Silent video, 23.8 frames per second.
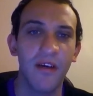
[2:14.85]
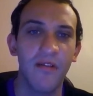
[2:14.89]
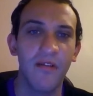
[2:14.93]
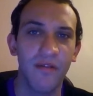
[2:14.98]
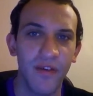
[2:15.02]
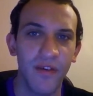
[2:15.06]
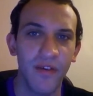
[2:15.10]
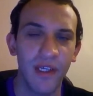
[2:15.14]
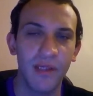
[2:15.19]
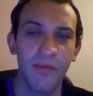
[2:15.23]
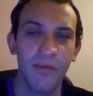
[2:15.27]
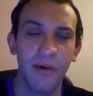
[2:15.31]

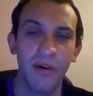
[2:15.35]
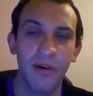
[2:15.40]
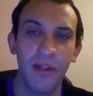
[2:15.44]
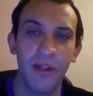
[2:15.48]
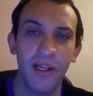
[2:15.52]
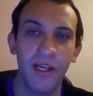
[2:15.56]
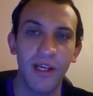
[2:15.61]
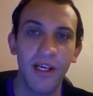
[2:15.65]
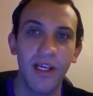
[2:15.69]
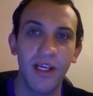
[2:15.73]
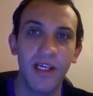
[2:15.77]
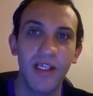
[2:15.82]
fresh
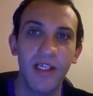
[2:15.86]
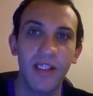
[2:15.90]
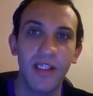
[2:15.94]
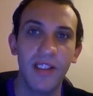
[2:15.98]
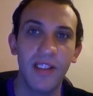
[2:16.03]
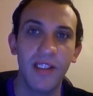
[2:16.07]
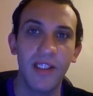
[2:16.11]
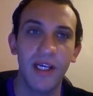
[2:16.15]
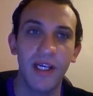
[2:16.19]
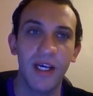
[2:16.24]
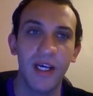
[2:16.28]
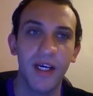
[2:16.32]

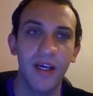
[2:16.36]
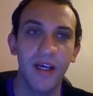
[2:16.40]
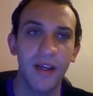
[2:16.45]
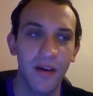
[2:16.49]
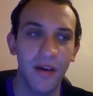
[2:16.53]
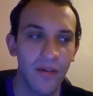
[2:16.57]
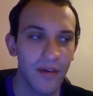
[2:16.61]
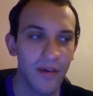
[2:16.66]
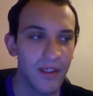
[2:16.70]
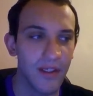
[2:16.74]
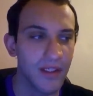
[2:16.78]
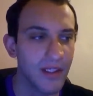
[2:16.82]
politics,
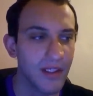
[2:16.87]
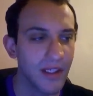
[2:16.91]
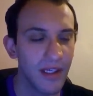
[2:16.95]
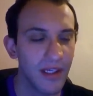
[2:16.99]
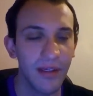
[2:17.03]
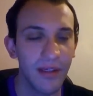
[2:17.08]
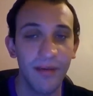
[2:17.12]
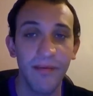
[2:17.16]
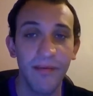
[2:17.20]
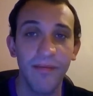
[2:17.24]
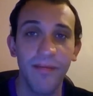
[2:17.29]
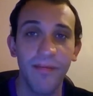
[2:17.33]
and
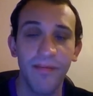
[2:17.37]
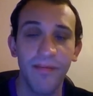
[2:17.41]
honesty.